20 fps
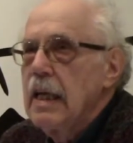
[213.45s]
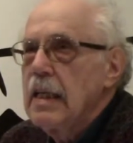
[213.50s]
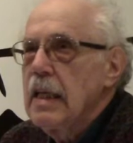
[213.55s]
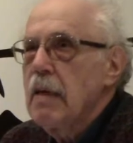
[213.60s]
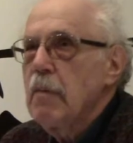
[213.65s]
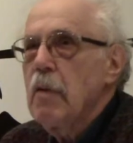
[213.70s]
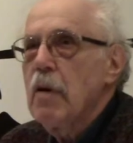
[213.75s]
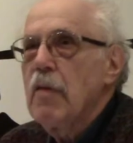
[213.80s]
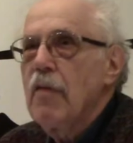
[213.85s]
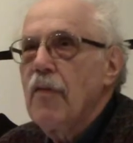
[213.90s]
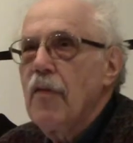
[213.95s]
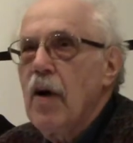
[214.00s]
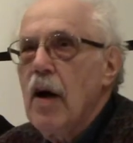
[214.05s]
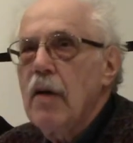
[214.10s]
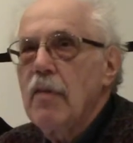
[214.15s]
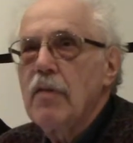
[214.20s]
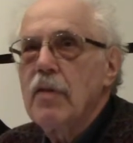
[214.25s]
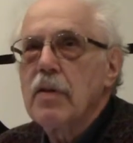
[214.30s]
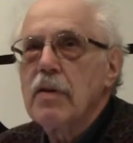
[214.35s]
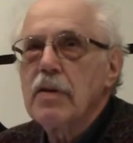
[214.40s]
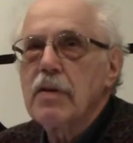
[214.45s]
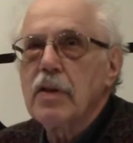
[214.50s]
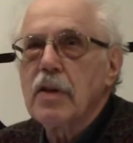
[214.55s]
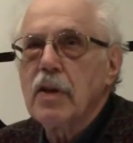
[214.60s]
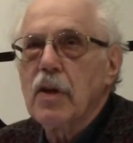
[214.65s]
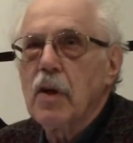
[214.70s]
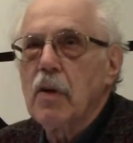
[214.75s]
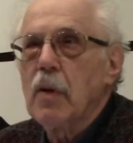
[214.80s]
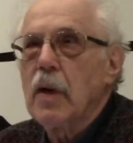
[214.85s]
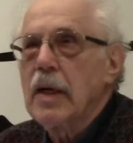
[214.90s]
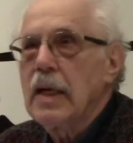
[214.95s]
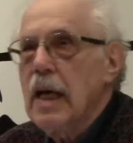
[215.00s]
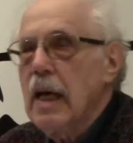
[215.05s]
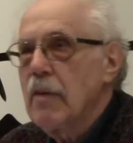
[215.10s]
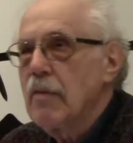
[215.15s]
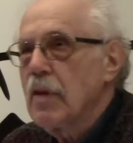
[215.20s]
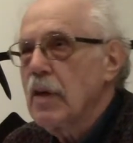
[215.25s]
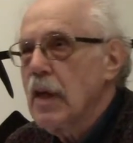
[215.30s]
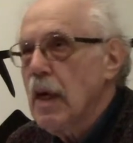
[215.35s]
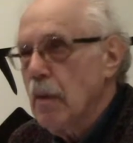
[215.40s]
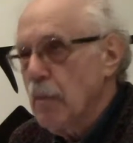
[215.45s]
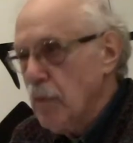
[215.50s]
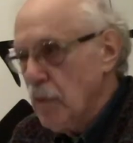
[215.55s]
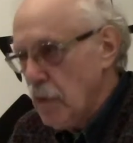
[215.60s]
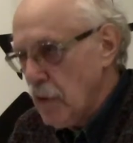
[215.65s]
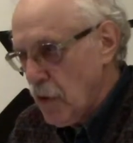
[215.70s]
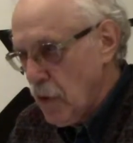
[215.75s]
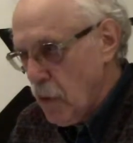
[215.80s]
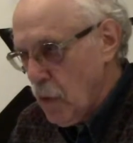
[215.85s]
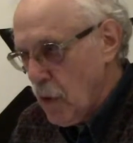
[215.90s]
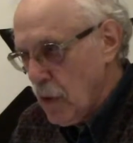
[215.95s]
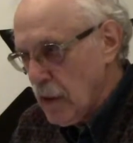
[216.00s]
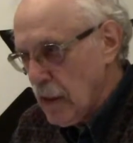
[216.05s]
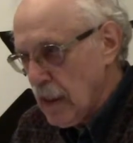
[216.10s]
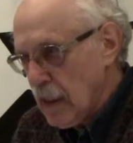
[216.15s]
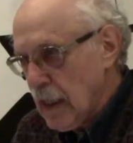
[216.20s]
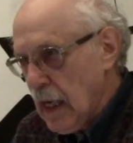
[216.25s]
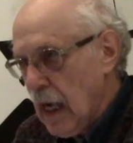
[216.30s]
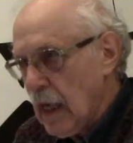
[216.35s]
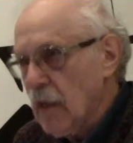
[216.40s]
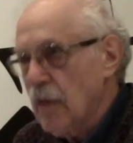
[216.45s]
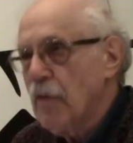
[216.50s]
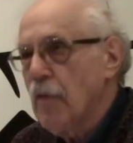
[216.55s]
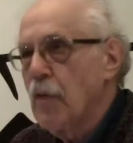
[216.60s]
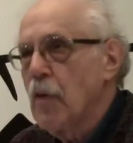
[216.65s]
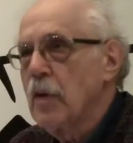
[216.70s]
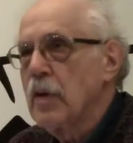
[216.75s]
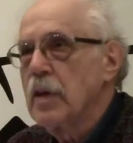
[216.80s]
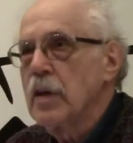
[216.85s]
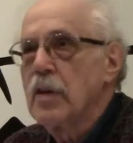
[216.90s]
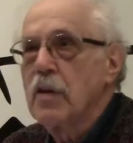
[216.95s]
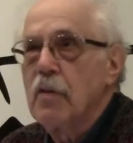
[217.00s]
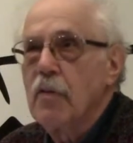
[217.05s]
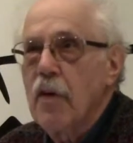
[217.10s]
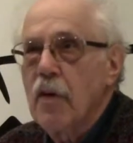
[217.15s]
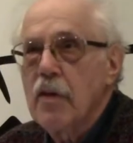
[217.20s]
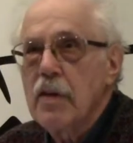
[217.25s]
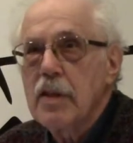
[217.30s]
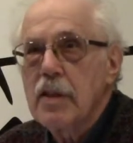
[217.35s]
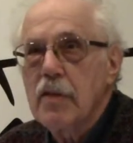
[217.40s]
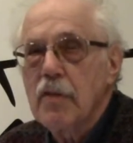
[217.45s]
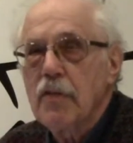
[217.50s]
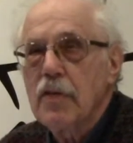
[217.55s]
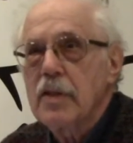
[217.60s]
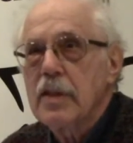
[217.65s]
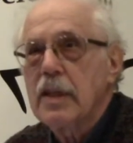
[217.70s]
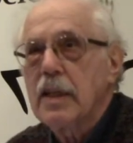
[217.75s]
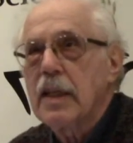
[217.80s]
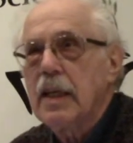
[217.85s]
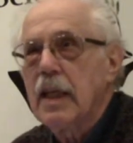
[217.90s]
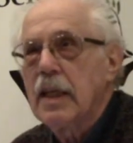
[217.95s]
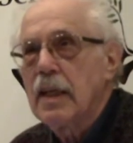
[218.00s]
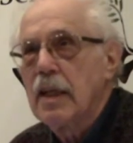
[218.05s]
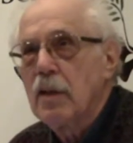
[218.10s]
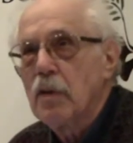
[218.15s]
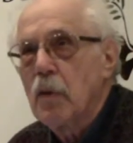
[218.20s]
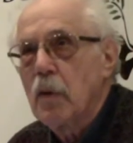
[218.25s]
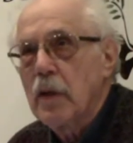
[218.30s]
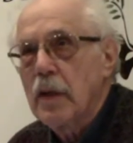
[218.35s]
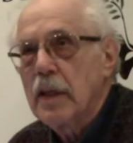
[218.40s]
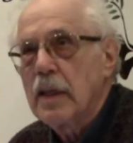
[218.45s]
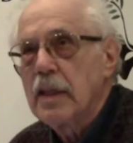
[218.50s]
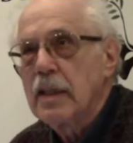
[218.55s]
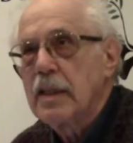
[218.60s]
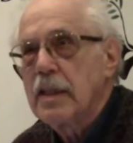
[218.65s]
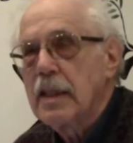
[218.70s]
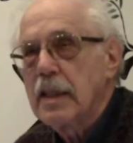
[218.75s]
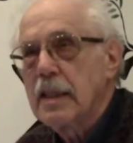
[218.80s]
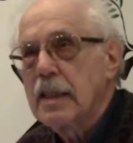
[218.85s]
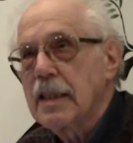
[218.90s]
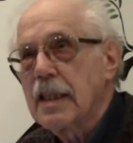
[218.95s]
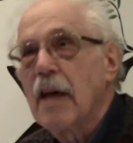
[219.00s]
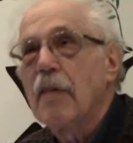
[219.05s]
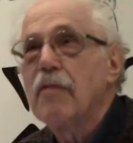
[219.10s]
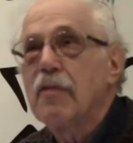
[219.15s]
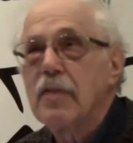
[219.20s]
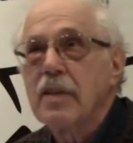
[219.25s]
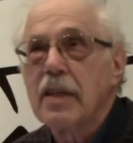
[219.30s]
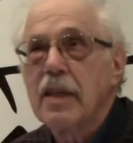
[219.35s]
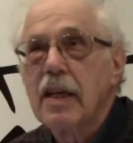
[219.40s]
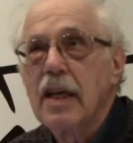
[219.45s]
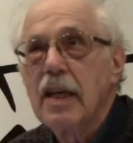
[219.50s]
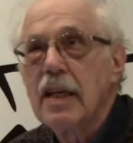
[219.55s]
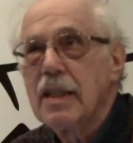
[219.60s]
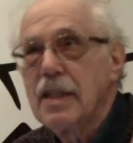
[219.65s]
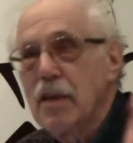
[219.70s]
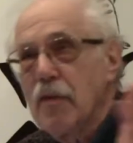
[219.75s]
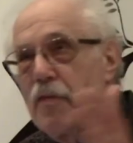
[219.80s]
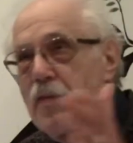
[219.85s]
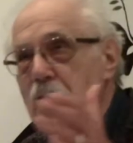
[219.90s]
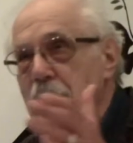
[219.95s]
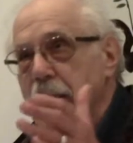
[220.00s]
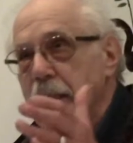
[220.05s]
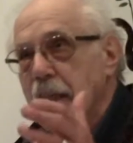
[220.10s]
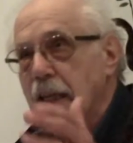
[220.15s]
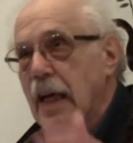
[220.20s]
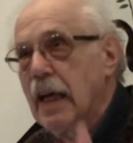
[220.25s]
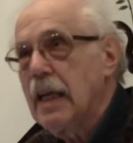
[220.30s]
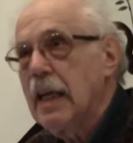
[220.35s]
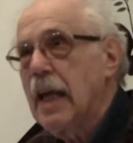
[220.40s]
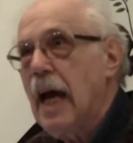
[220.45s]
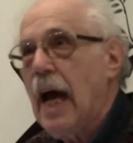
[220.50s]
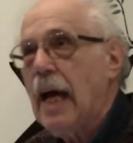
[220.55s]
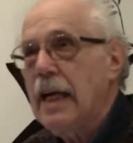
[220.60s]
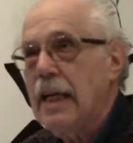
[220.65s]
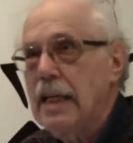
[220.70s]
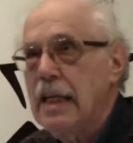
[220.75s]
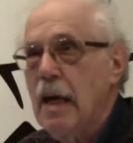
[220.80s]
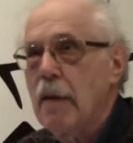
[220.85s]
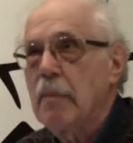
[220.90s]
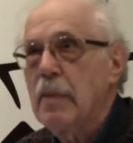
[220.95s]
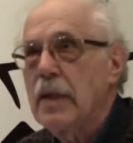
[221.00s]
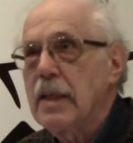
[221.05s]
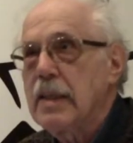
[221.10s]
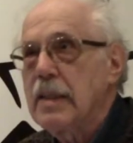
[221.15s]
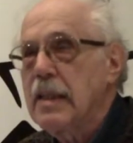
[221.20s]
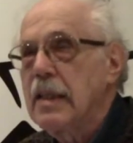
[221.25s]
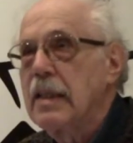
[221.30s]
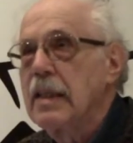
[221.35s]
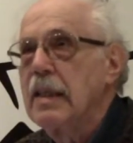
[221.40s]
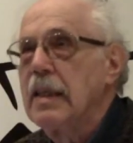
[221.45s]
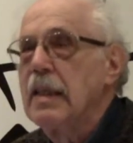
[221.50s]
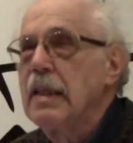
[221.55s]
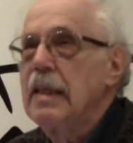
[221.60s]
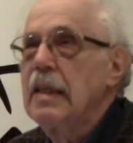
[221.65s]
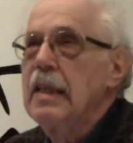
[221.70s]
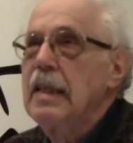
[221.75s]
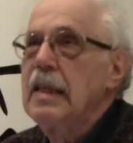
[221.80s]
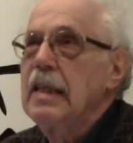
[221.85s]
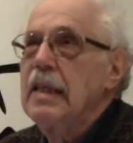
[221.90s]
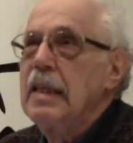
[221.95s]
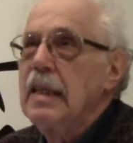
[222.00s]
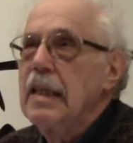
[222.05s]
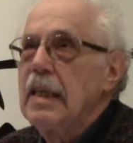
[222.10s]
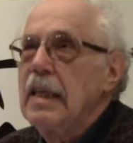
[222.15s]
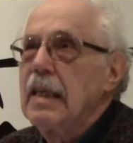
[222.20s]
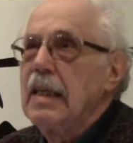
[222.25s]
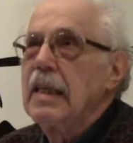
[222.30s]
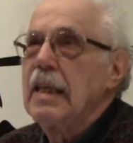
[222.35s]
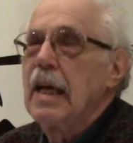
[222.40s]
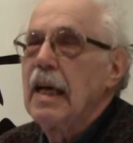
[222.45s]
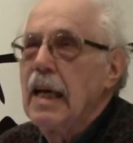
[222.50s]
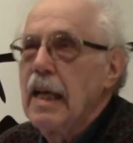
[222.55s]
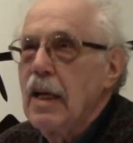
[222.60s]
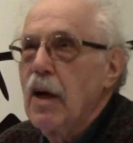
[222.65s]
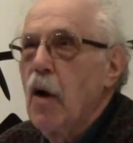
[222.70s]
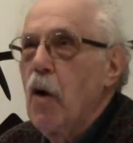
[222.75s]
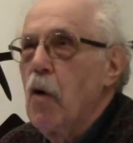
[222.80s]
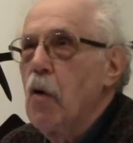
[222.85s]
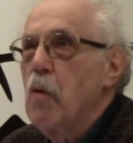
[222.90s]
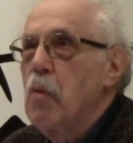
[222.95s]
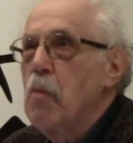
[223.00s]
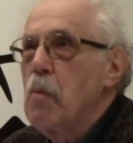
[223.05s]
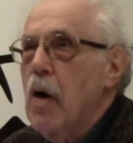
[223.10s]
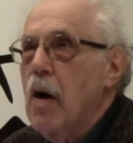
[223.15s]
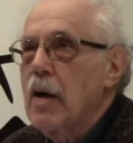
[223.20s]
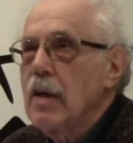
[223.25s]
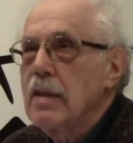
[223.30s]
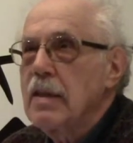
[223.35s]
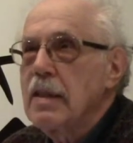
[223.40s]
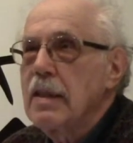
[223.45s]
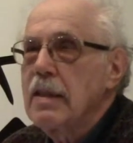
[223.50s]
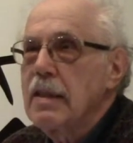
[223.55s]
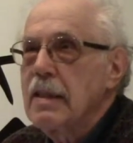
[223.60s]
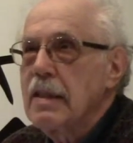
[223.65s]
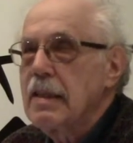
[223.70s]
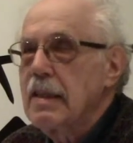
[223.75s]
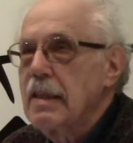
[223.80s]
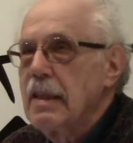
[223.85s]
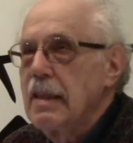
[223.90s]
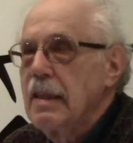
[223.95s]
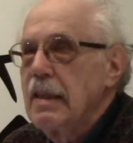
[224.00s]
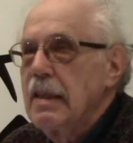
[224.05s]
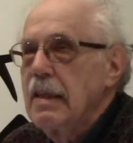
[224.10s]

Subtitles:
And then about 5 years ago, I gave a couple of talks in California to very sophisticated audiences, left sophisticated academics and old Marxists.